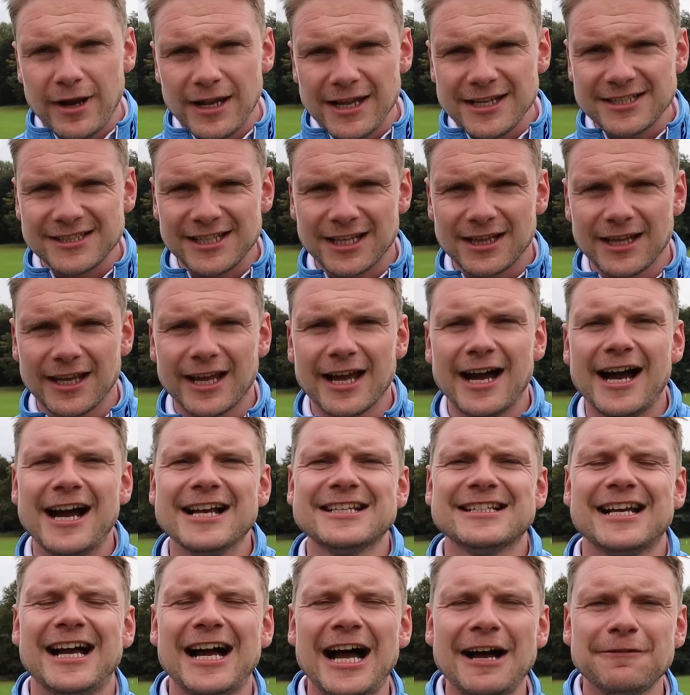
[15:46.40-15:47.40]
Realistically
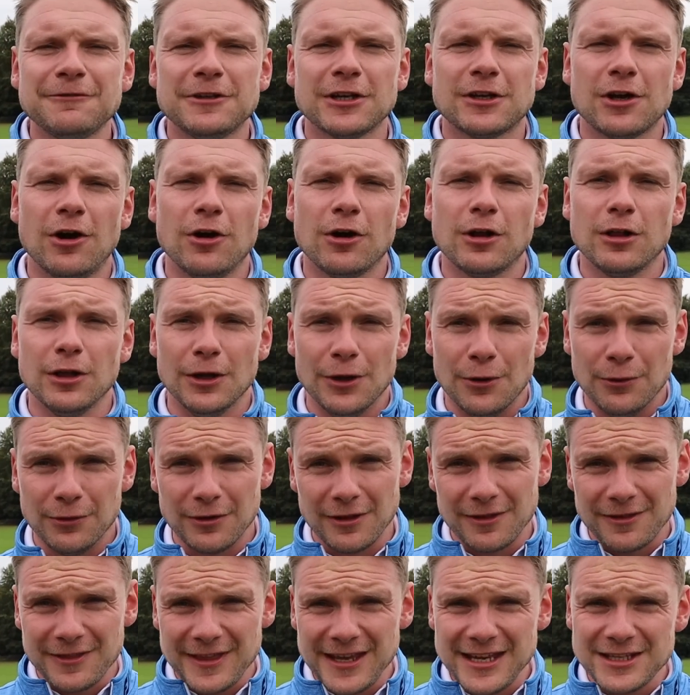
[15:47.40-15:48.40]
guys, I have to
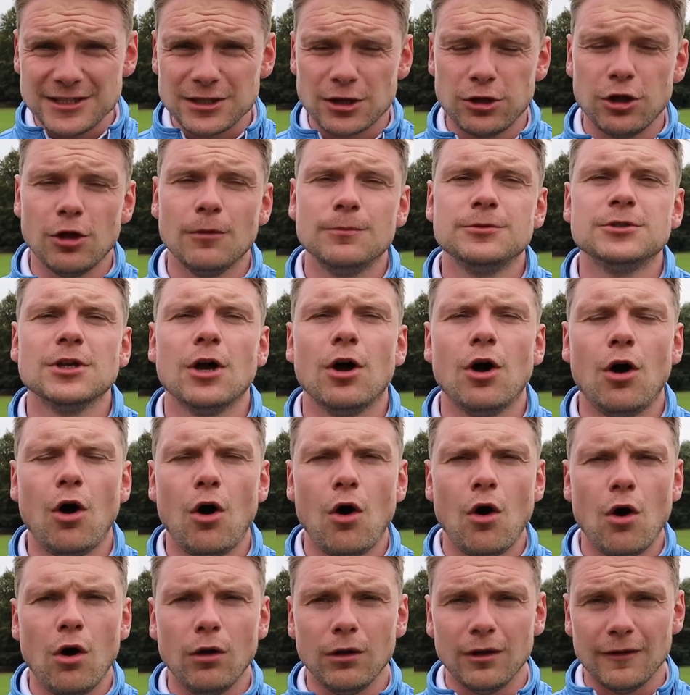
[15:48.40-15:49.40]
conclude these clubs are
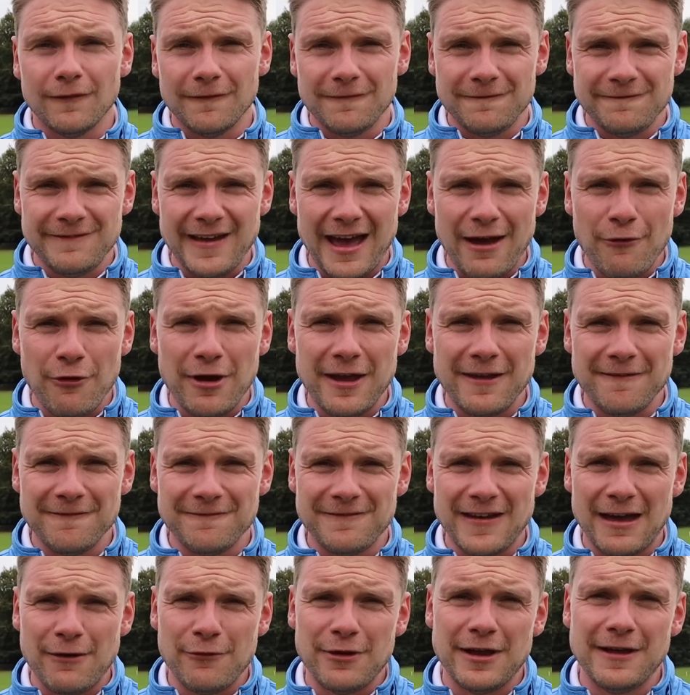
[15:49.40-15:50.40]
all very,
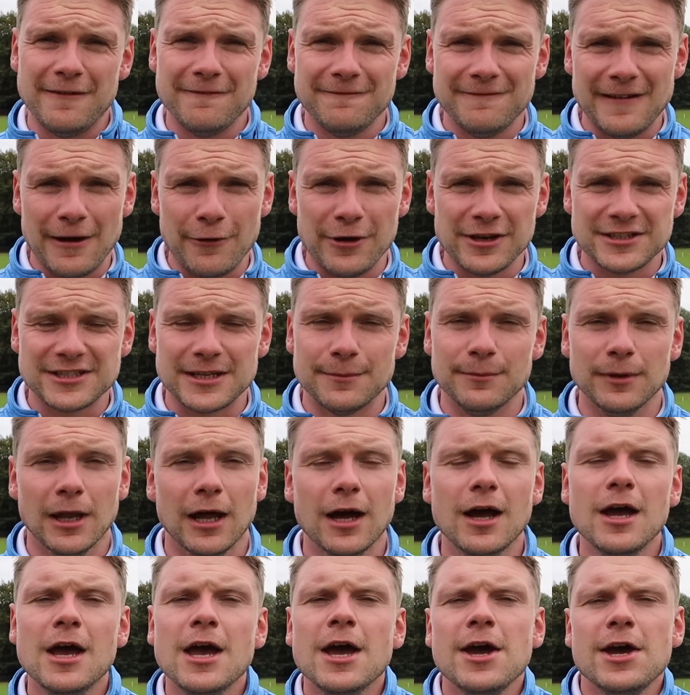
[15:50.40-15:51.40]
very, very
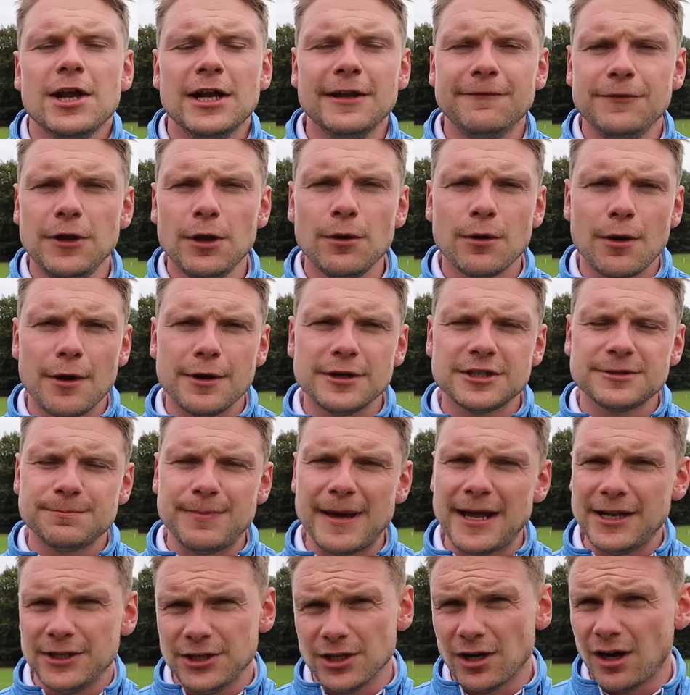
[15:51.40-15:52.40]
similar, and if you go and
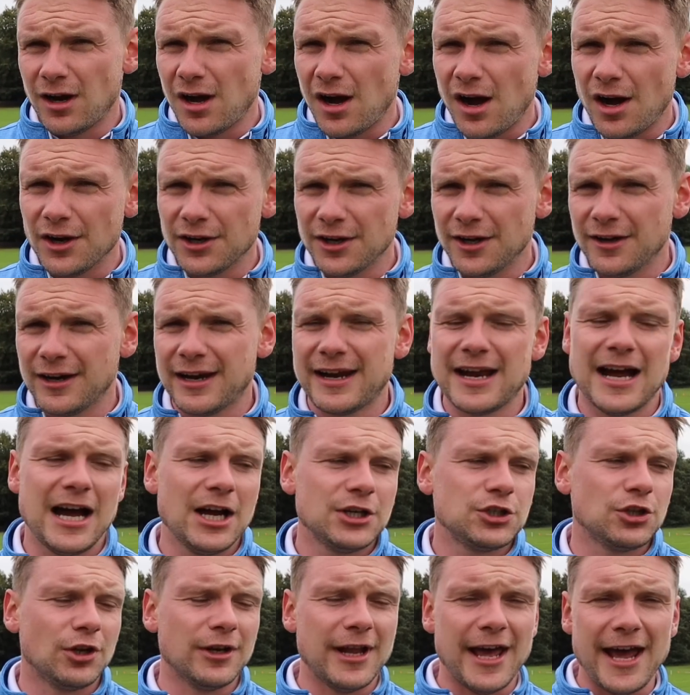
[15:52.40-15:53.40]
spend your hard-earned
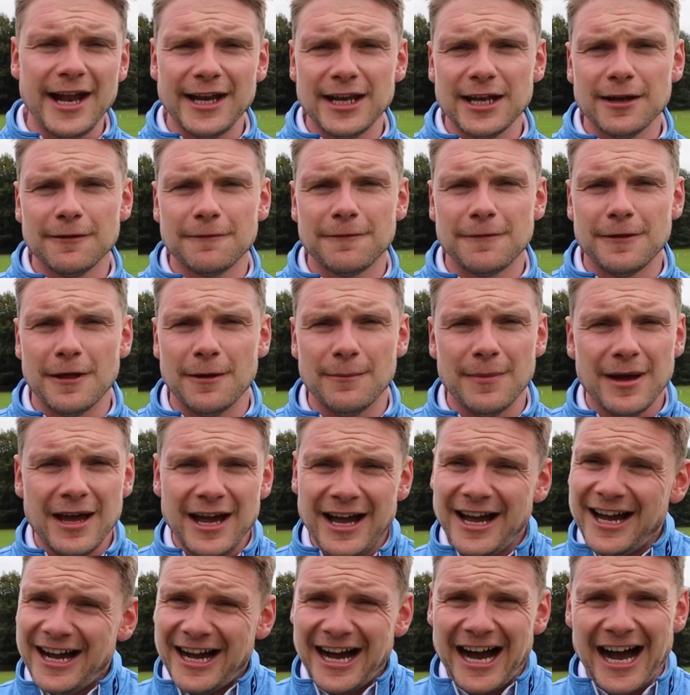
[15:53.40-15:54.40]
cash on any of them,
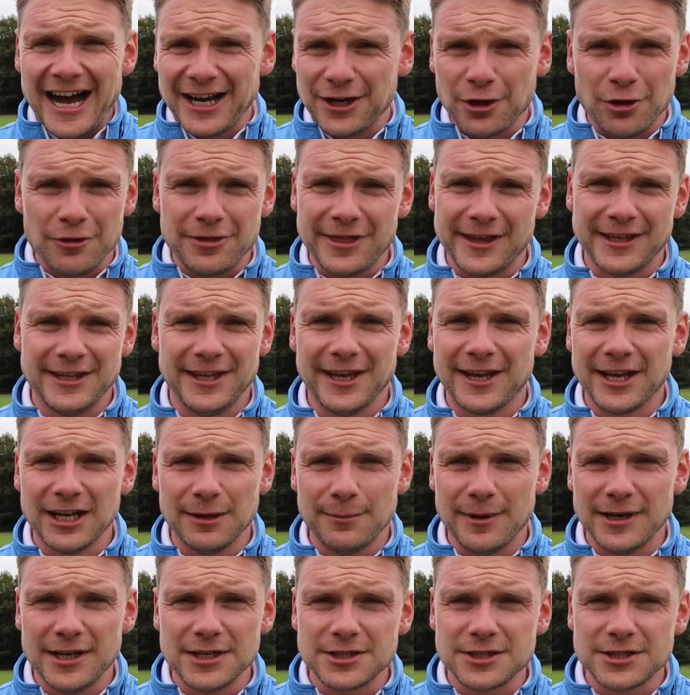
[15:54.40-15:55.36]
I don't think you're going to be